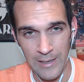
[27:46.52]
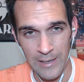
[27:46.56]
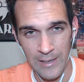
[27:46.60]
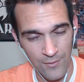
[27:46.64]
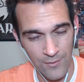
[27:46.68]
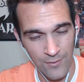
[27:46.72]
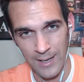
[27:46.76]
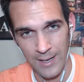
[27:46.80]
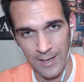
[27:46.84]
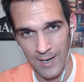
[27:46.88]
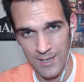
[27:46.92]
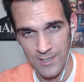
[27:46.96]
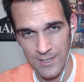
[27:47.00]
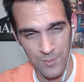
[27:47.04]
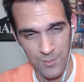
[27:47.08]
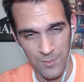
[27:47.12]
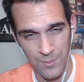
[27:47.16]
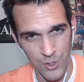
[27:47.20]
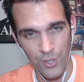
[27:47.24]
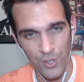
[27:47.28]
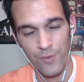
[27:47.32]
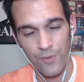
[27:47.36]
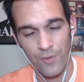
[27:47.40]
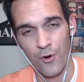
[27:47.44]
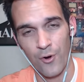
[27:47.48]
Kevin
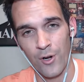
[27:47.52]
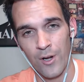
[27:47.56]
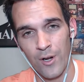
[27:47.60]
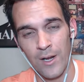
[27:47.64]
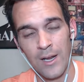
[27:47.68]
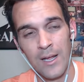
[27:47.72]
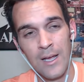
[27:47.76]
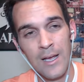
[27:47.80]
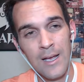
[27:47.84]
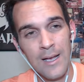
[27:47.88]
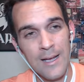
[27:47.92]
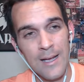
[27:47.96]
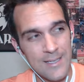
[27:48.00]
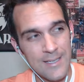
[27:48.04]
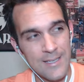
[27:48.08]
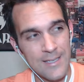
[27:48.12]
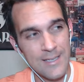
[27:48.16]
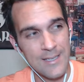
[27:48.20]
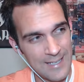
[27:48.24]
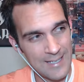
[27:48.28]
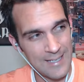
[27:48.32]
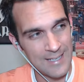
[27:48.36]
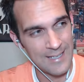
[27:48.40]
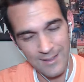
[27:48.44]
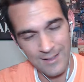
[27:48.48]
podcast, I'm sure you've heard it. He
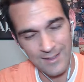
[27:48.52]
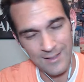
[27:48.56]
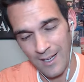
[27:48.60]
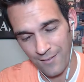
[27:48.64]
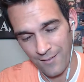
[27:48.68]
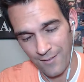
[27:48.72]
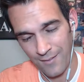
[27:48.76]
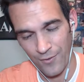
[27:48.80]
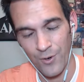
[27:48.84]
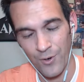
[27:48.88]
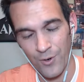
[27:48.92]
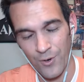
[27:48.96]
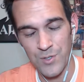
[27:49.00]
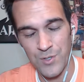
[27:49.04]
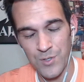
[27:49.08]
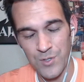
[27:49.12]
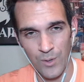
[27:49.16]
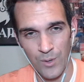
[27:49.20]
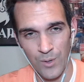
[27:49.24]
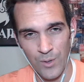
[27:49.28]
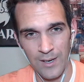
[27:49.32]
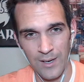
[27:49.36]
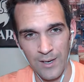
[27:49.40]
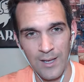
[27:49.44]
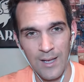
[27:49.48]
said, get that first
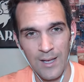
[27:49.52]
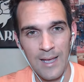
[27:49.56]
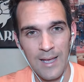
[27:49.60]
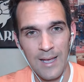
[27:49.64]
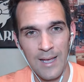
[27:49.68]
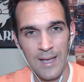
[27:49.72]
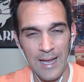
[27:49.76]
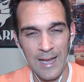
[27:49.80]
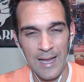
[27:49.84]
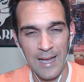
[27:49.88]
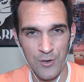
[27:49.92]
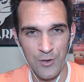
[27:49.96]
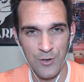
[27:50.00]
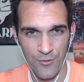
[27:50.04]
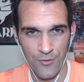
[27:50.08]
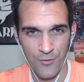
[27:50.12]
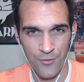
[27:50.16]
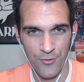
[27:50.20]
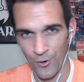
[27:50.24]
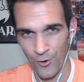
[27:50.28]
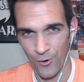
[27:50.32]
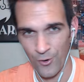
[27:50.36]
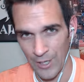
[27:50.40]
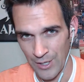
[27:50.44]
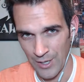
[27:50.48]
win and you're
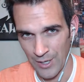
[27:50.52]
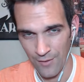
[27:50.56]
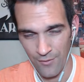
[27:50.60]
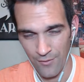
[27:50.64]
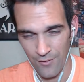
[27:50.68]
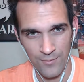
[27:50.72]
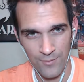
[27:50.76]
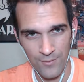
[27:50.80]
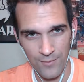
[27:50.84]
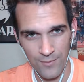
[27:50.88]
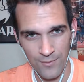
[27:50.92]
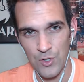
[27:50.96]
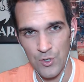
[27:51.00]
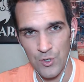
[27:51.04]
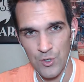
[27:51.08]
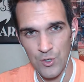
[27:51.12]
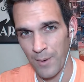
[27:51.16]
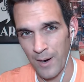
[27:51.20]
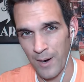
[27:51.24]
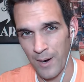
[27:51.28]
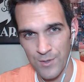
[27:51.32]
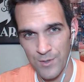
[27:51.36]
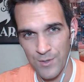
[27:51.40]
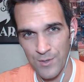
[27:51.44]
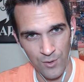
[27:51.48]
free. You never have to scoop
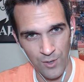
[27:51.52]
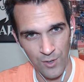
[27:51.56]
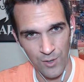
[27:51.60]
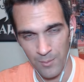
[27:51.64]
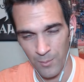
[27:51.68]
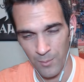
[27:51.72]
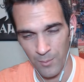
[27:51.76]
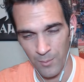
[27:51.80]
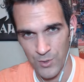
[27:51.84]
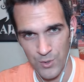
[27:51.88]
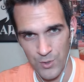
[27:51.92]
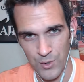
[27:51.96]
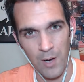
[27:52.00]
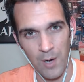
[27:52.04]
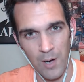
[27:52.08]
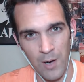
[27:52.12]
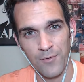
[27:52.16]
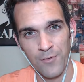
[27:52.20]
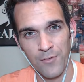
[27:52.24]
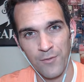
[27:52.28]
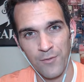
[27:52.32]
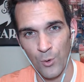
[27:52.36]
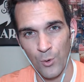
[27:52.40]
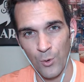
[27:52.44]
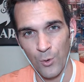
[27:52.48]
ice cream or scrape the
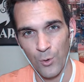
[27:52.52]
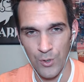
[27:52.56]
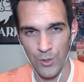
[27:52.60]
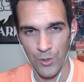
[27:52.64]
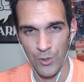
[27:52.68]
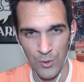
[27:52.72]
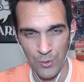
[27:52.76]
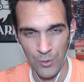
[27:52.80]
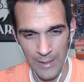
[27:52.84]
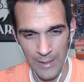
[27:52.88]
floor. You can do